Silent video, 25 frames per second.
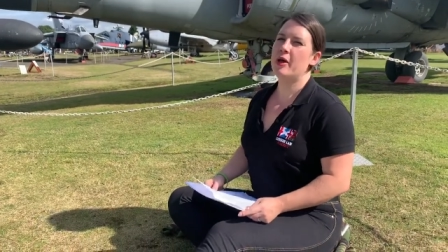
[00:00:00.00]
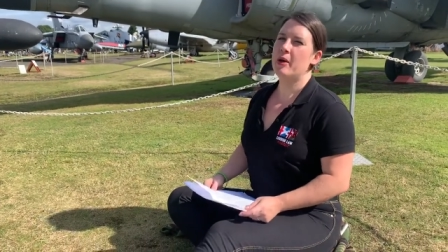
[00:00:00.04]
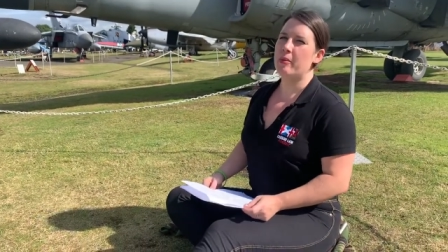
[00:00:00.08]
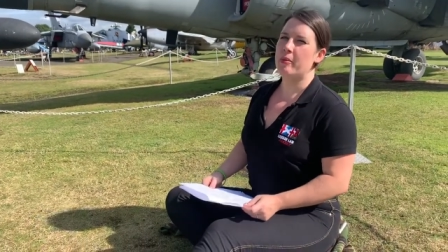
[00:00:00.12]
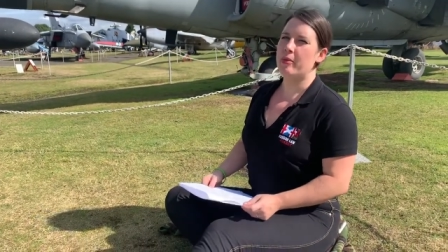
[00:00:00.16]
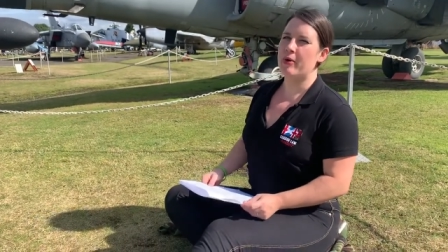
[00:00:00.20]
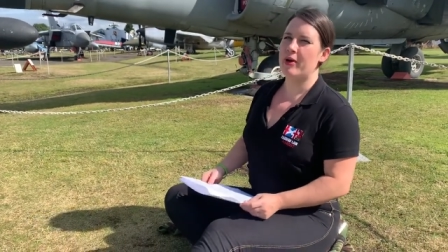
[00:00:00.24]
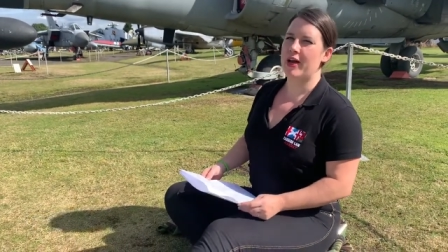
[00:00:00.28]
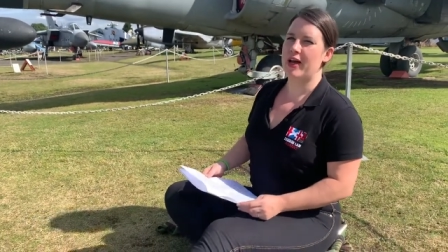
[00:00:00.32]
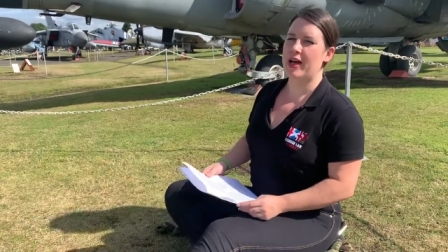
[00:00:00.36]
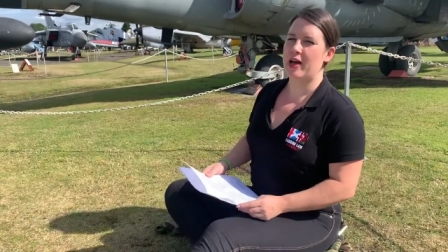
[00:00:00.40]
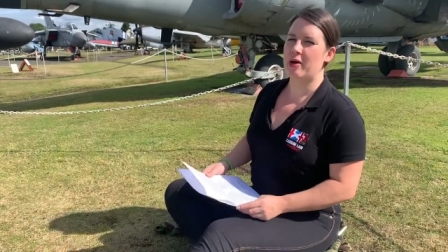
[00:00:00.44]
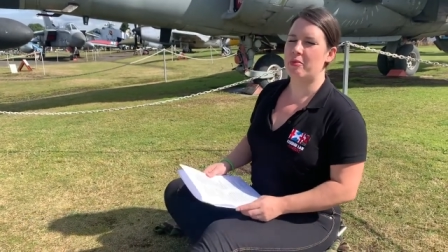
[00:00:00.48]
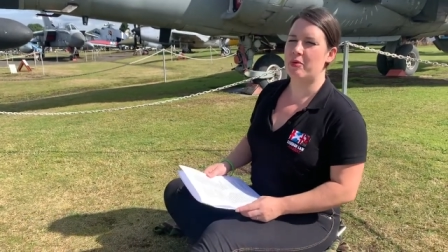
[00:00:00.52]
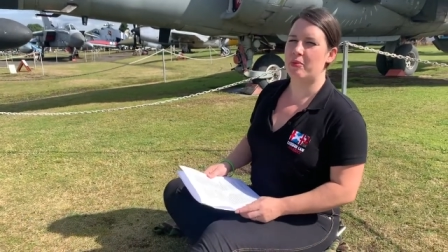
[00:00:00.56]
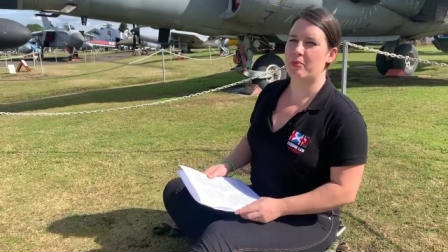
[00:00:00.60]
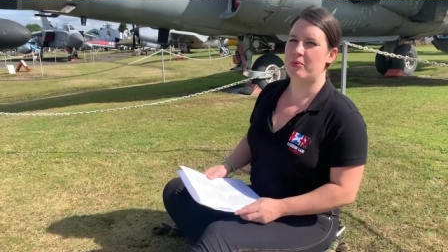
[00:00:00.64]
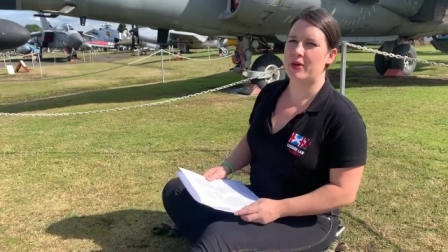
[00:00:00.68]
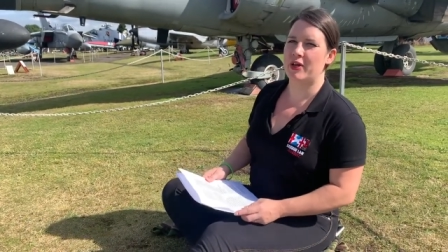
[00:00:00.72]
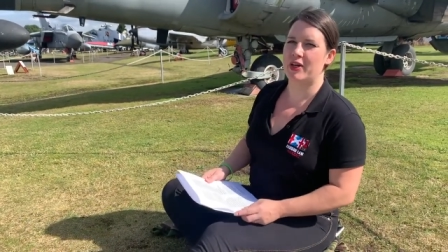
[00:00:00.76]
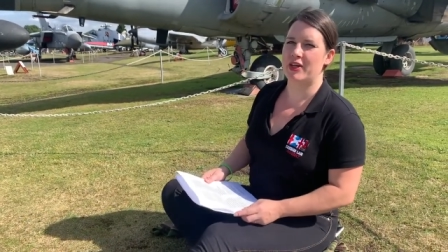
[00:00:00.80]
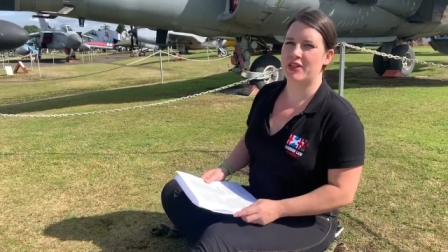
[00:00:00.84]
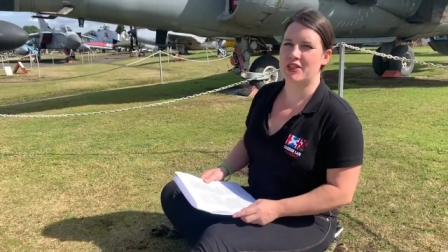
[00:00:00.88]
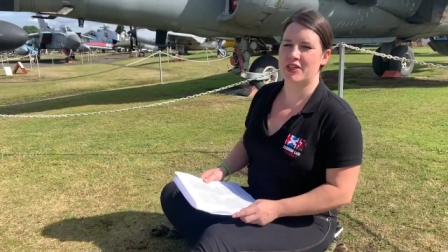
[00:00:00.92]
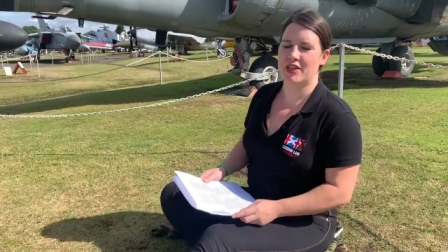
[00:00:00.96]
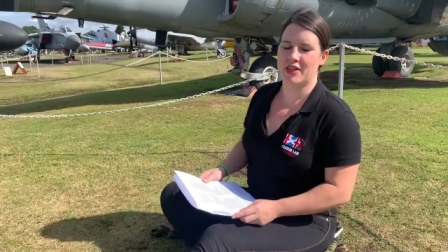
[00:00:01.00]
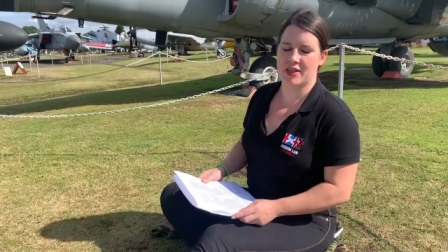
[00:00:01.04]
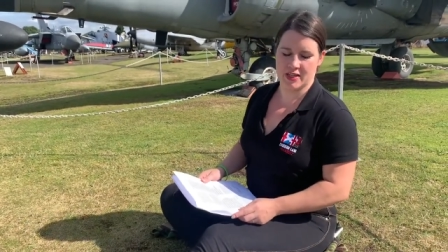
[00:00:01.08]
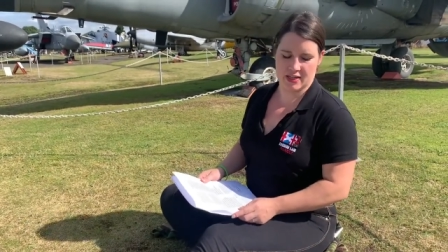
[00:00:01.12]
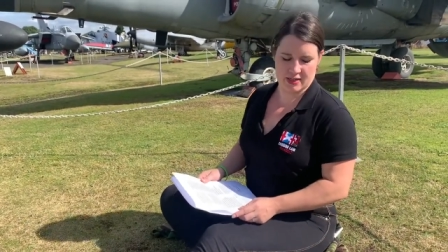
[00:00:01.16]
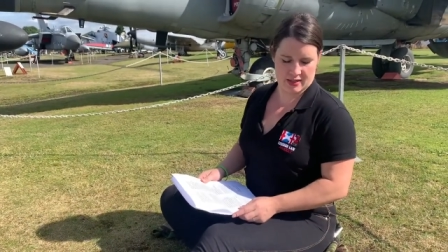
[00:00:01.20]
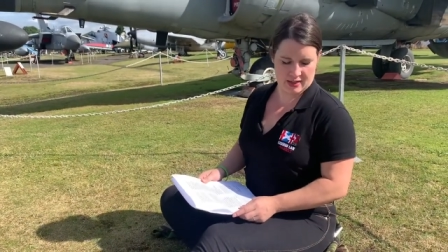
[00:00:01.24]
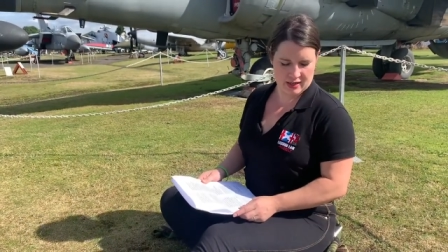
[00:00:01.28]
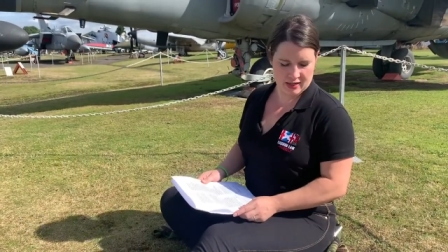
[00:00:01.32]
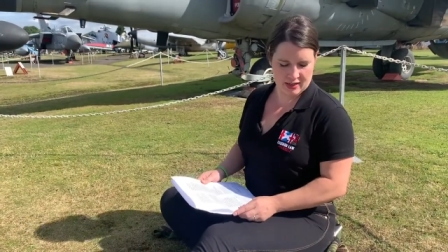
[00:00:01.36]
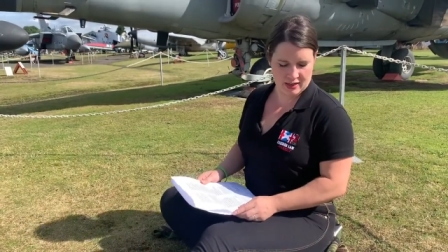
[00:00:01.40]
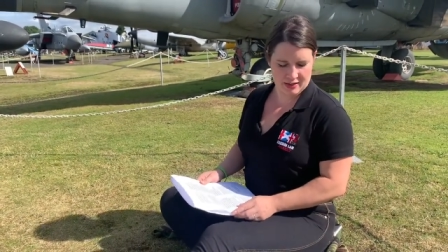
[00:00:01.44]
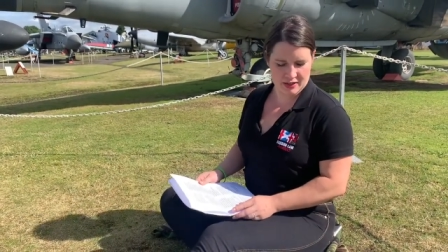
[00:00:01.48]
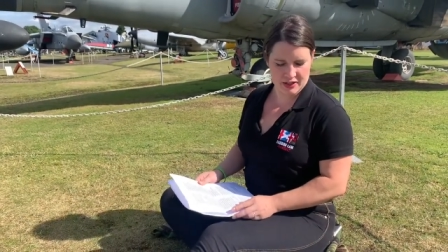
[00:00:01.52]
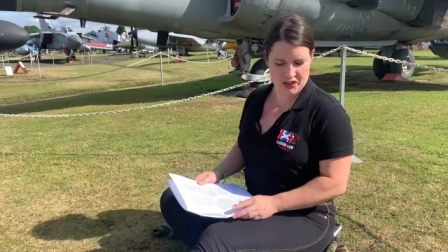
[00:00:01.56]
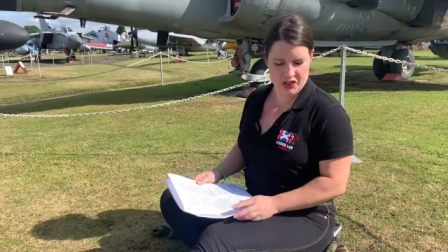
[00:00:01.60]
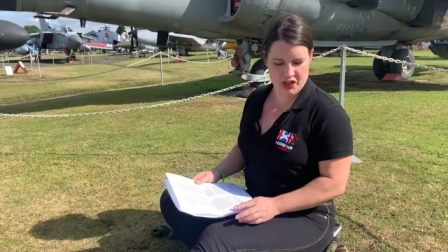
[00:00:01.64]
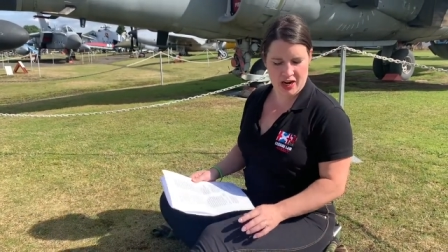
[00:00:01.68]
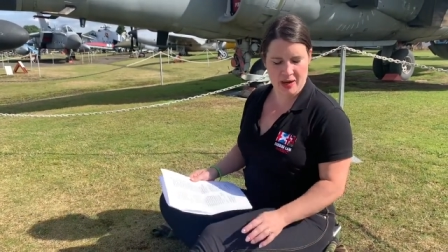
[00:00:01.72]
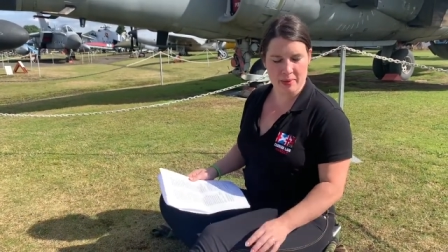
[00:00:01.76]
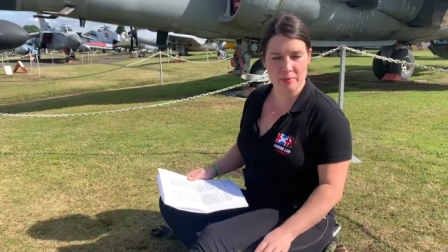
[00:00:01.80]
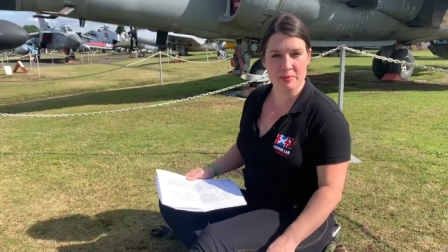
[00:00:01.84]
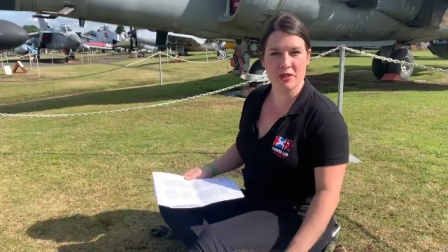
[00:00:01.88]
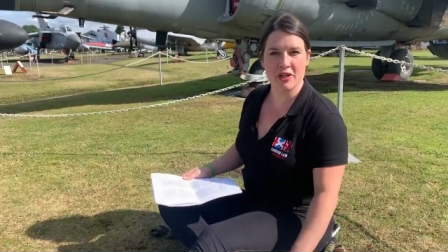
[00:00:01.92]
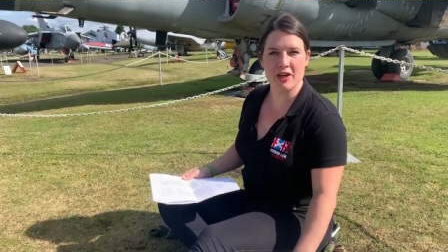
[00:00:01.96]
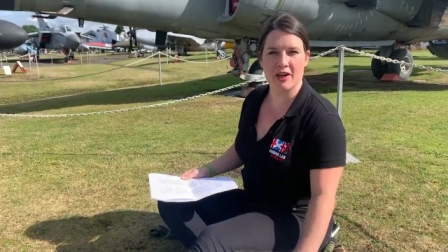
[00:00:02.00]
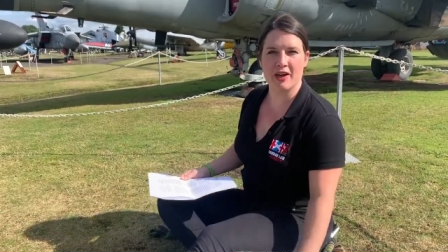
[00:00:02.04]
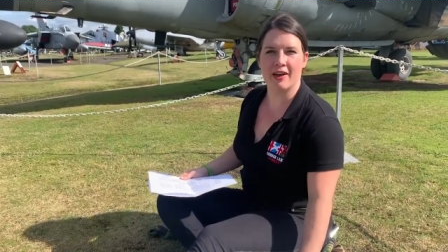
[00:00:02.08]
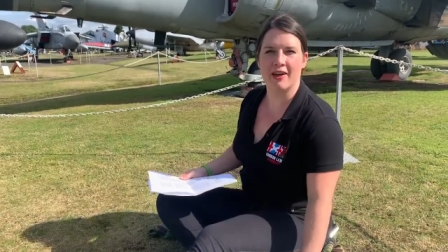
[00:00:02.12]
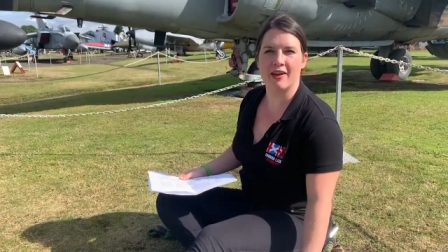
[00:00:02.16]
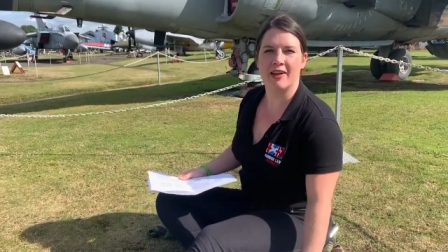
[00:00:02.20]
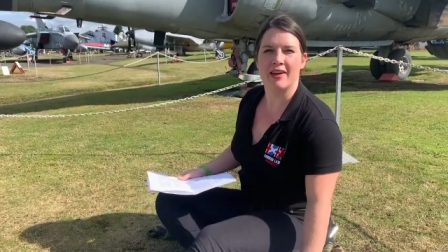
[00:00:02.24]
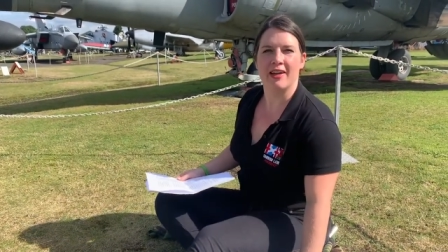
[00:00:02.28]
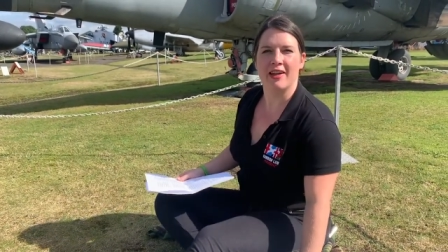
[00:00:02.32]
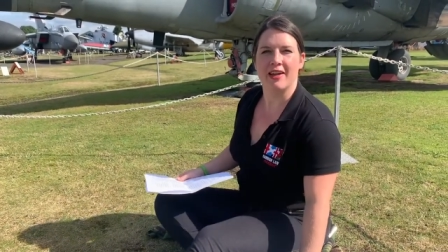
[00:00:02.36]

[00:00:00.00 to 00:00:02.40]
by Albert Burgess, another chapter.